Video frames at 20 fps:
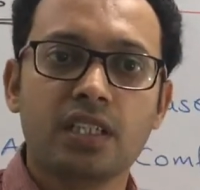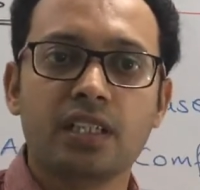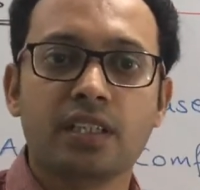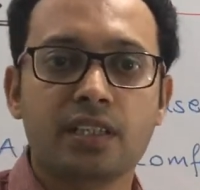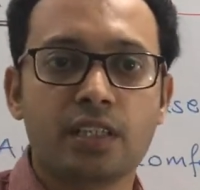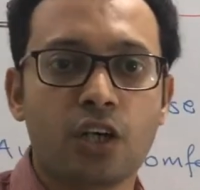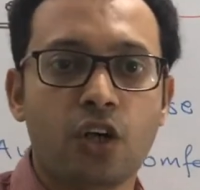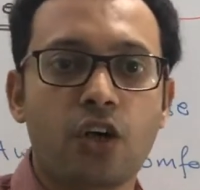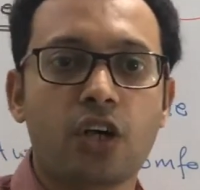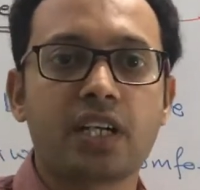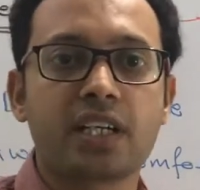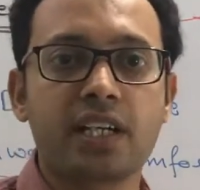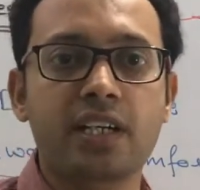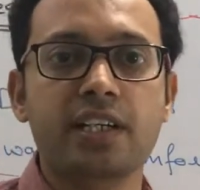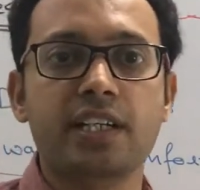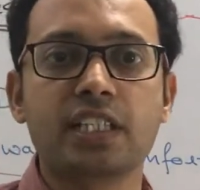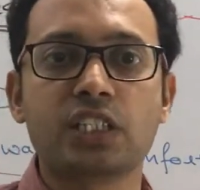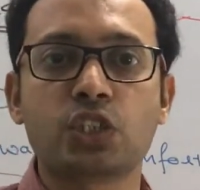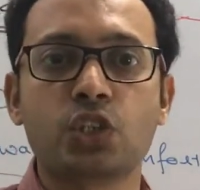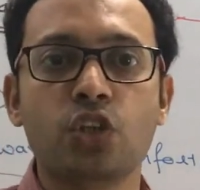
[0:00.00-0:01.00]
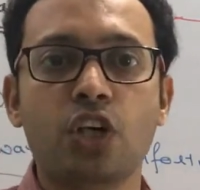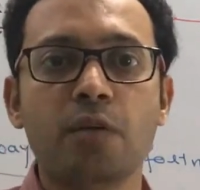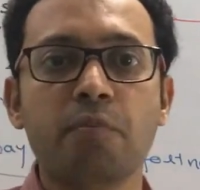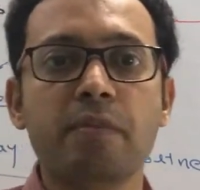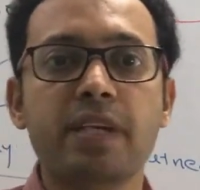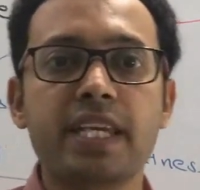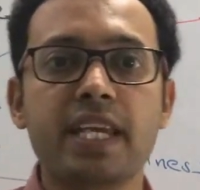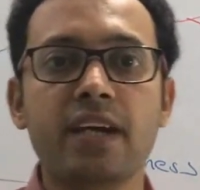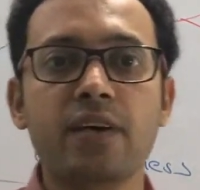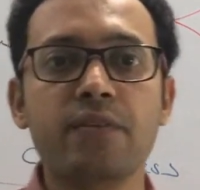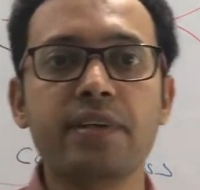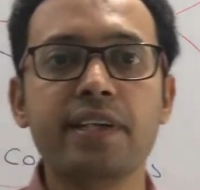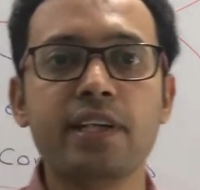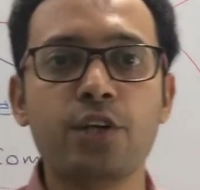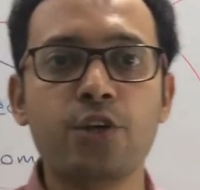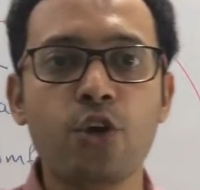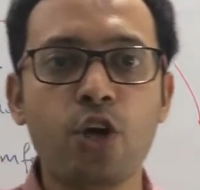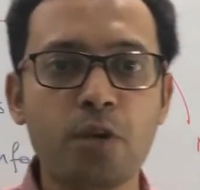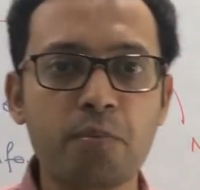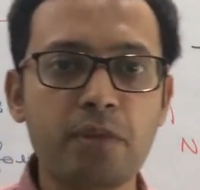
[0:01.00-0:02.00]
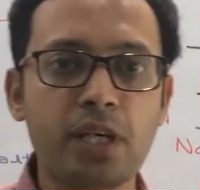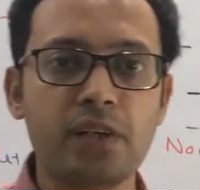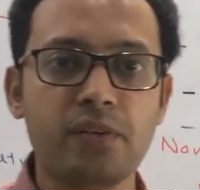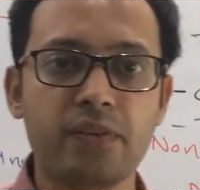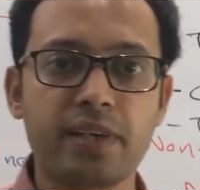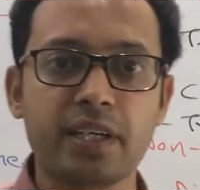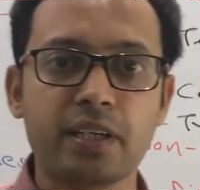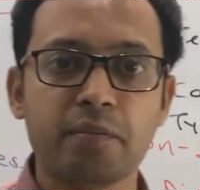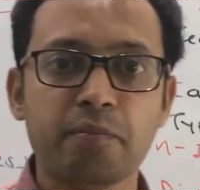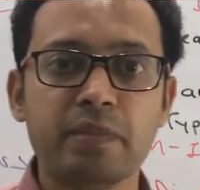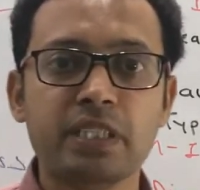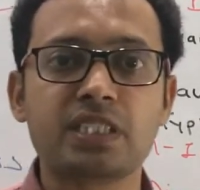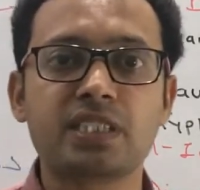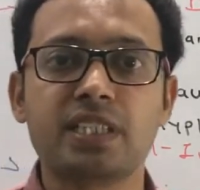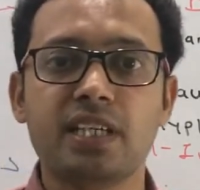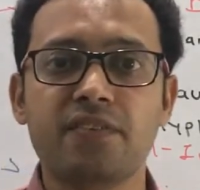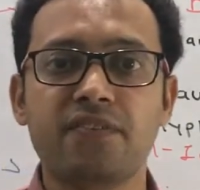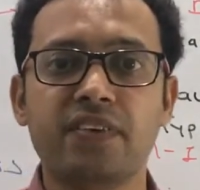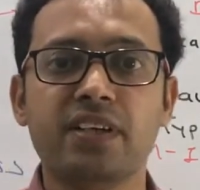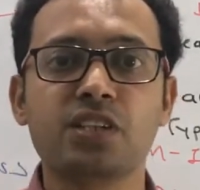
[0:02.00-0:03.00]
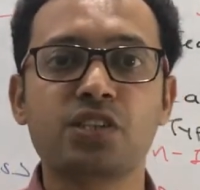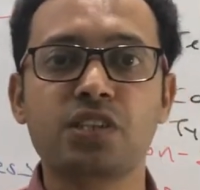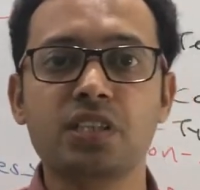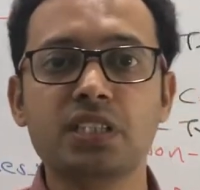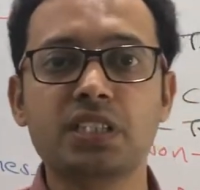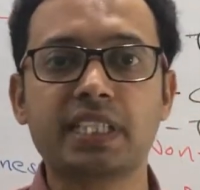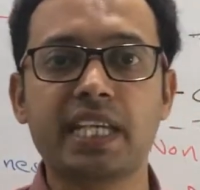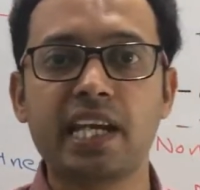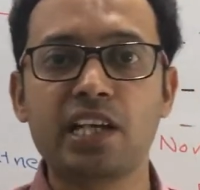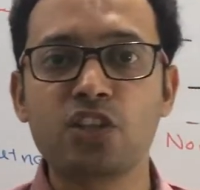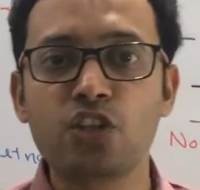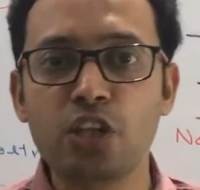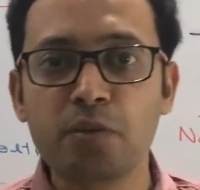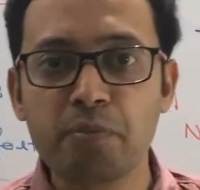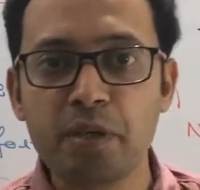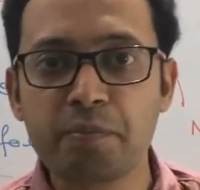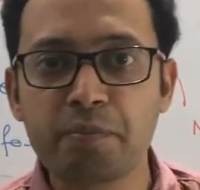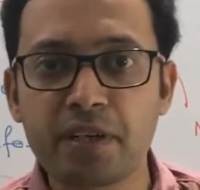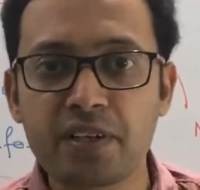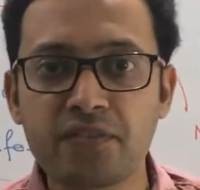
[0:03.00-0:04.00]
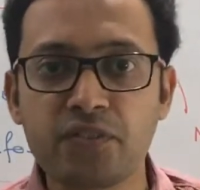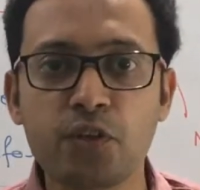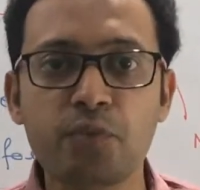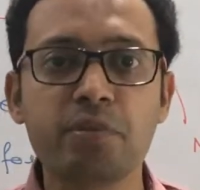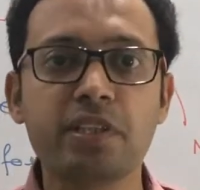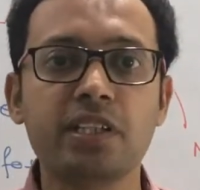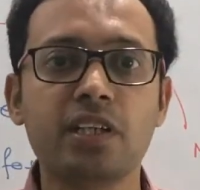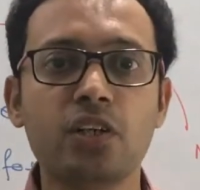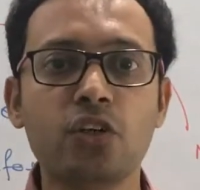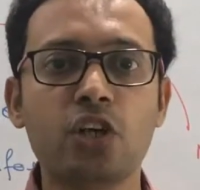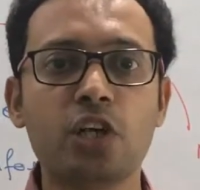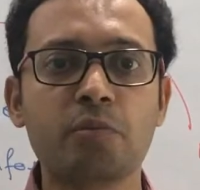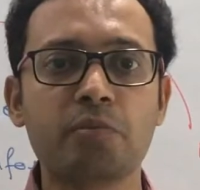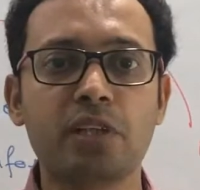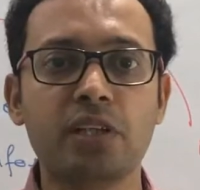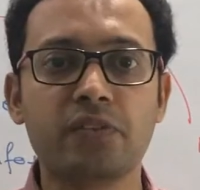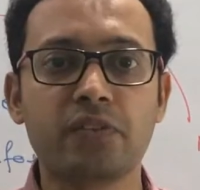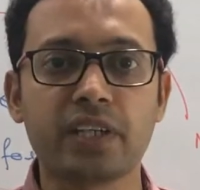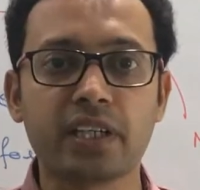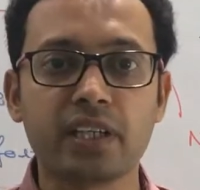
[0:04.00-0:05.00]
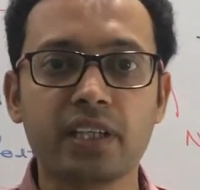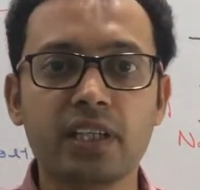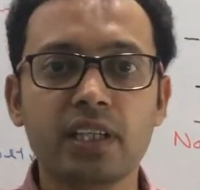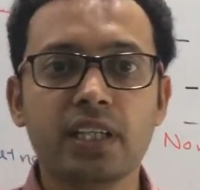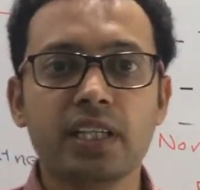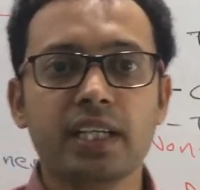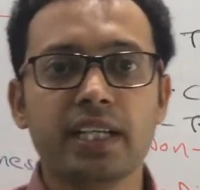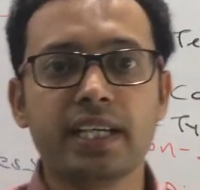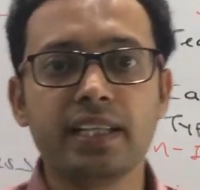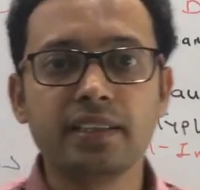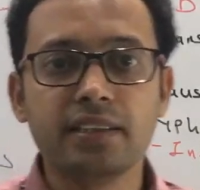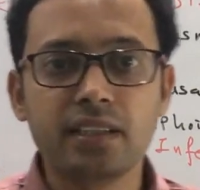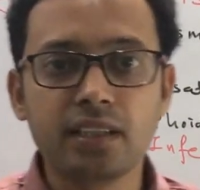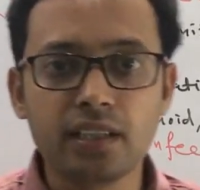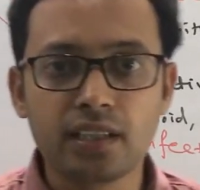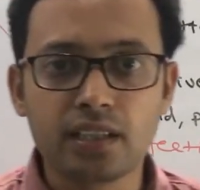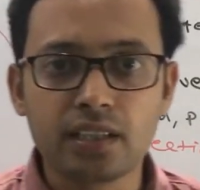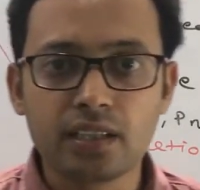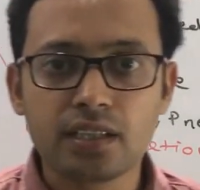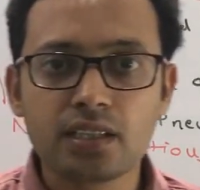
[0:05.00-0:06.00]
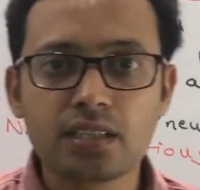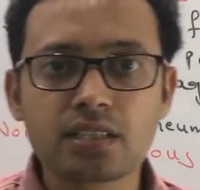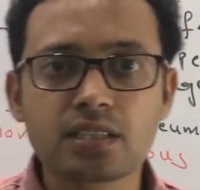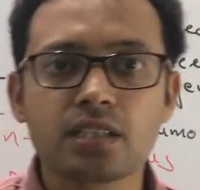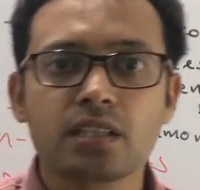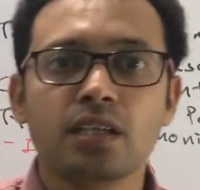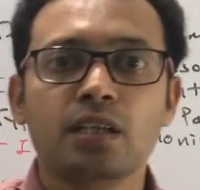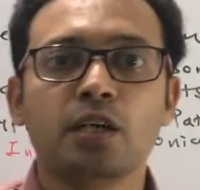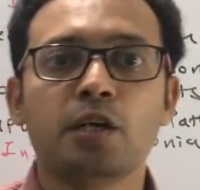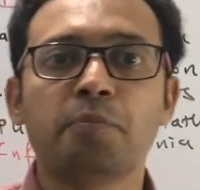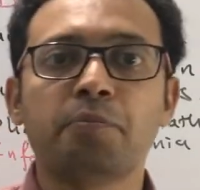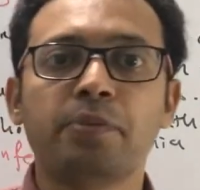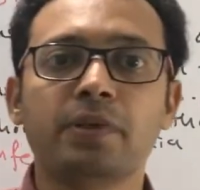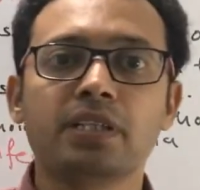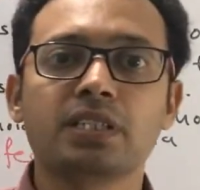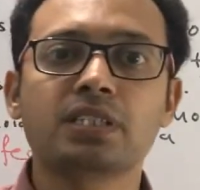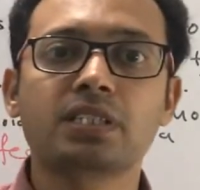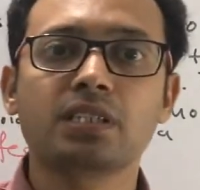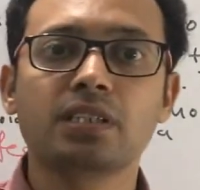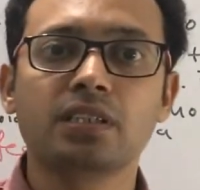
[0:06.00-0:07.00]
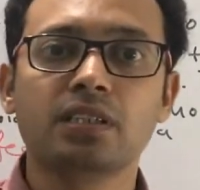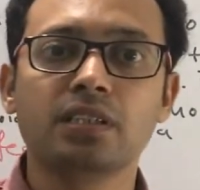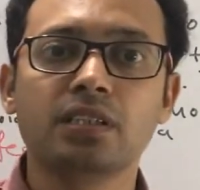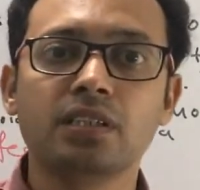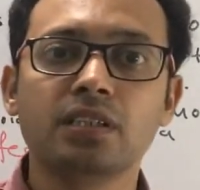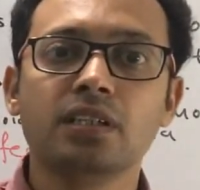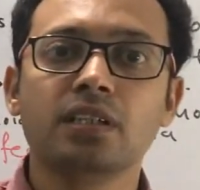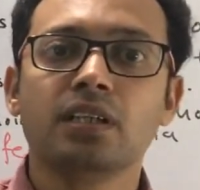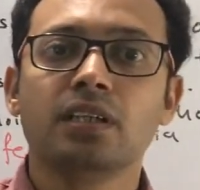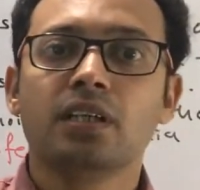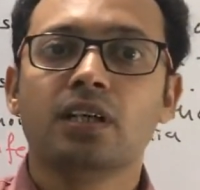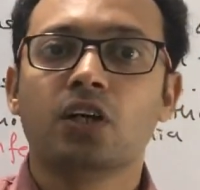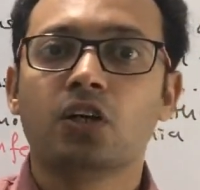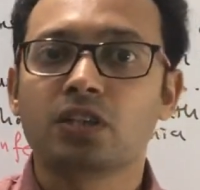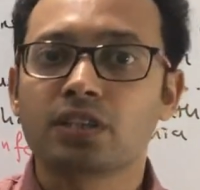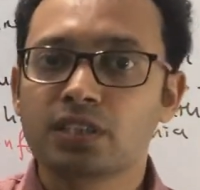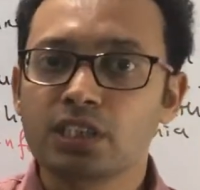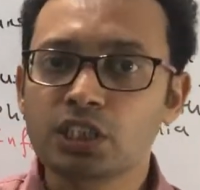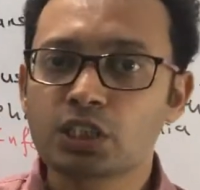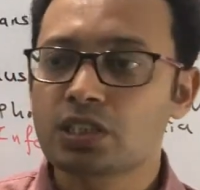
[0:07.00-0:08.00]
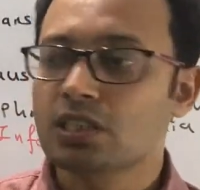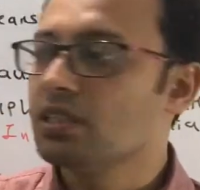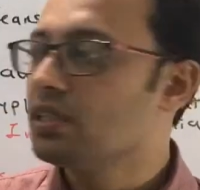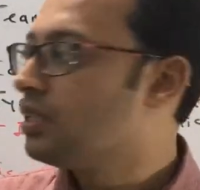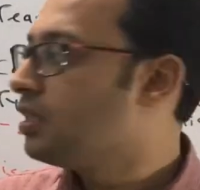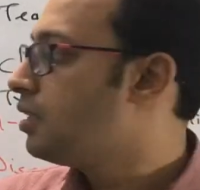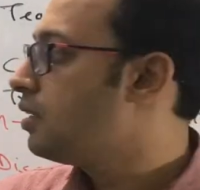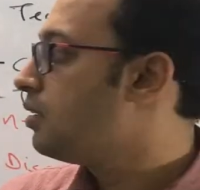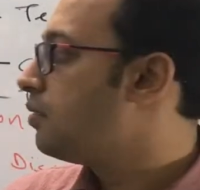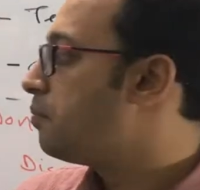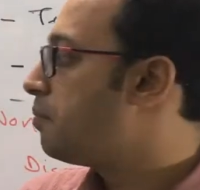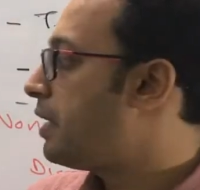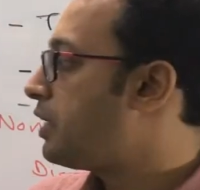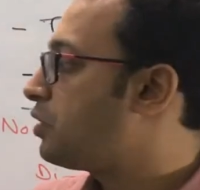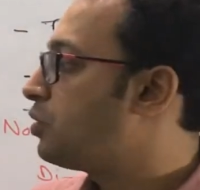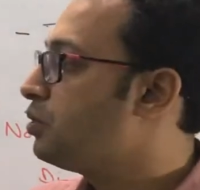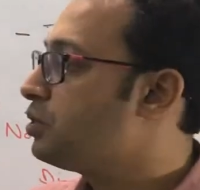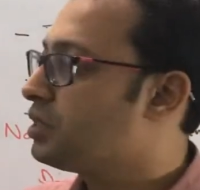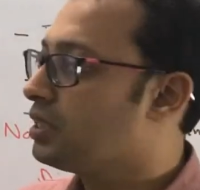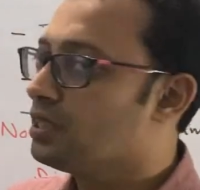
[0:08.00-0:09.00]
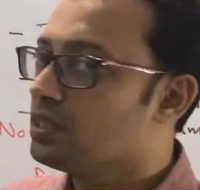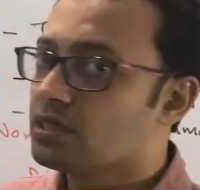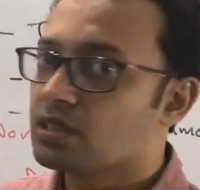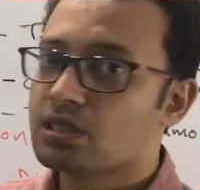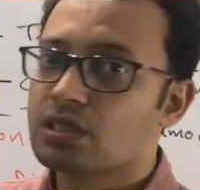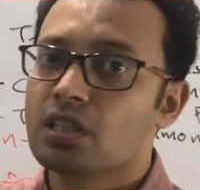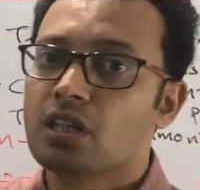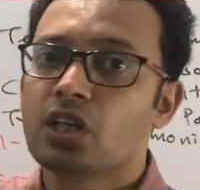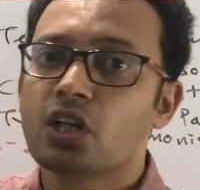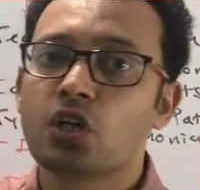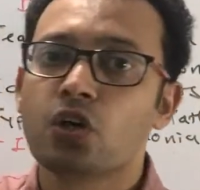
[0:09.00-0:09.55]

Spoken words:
the organ does not behave in a normal way, means their functions cannot be performed in a normal way, and thus a person or this pathogens